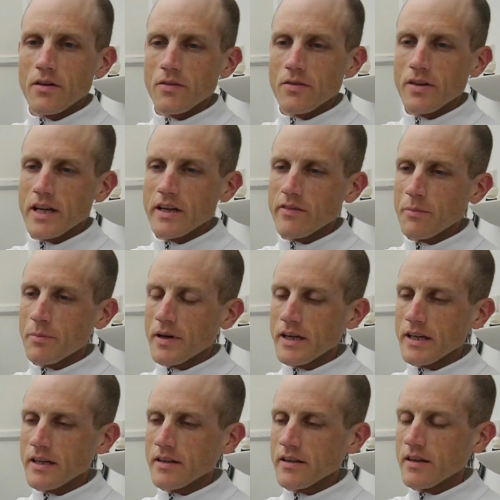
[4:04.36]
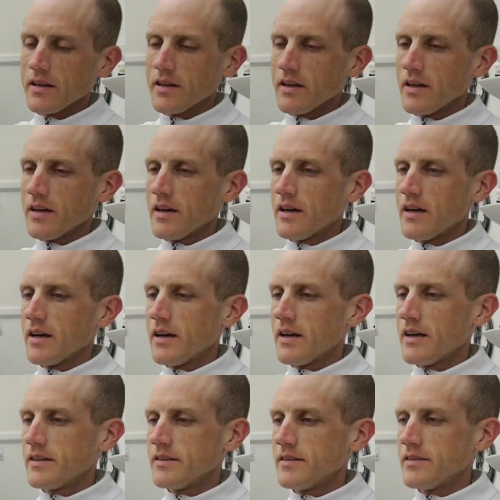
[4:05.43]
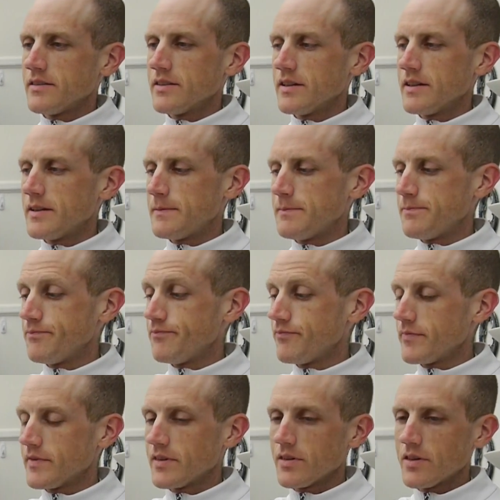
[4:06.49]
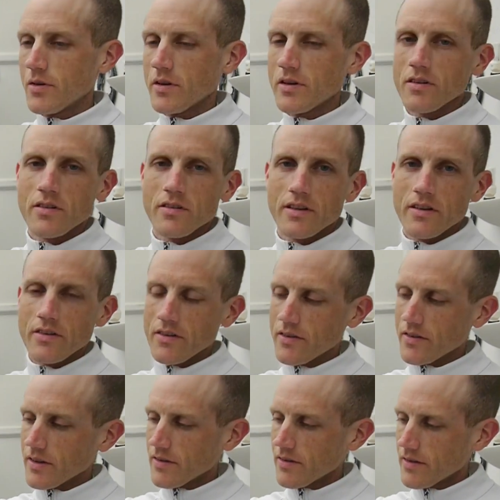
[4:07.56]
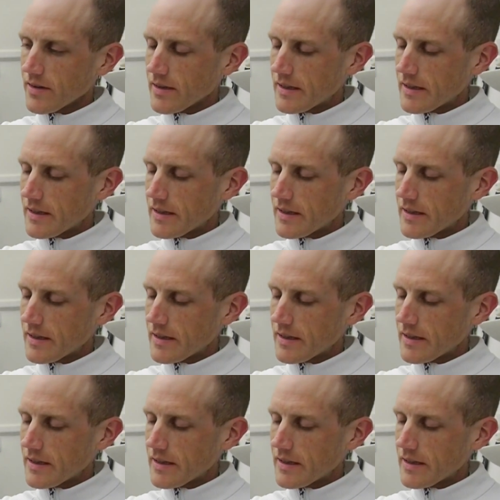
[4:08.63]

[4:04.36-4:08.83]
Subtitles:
all day on a bike and doing long distances.